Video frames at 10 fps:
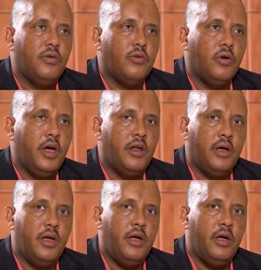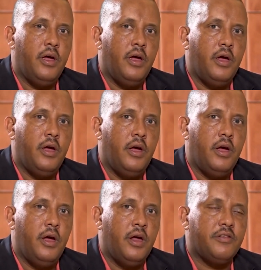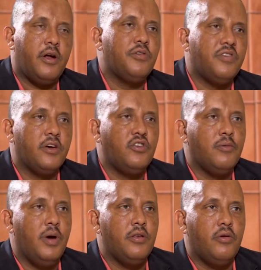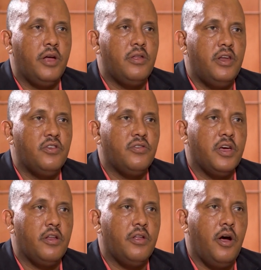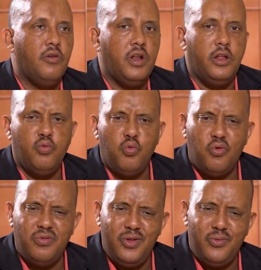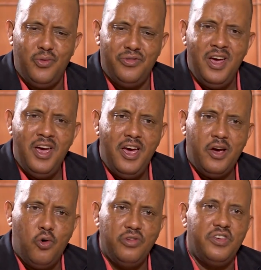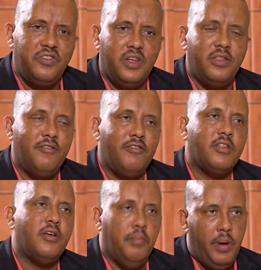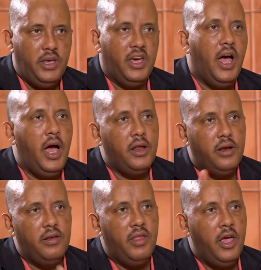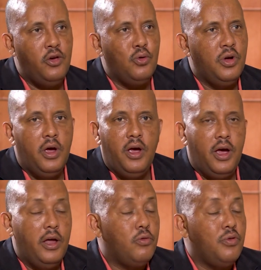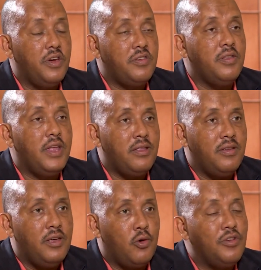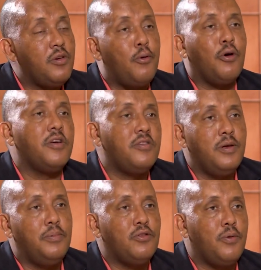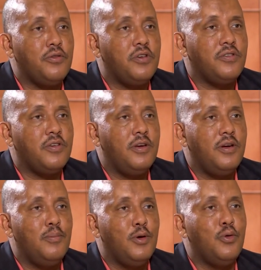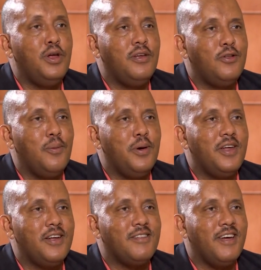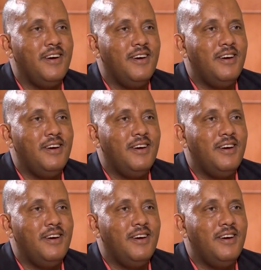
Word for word: So uh, uh, Eritrea was sanctioned by the United Nations Security Council, and it was a consistent effort by IGAD and AU. And to the extent that there was a progress in the peace process between Ethiopia and Eritrea,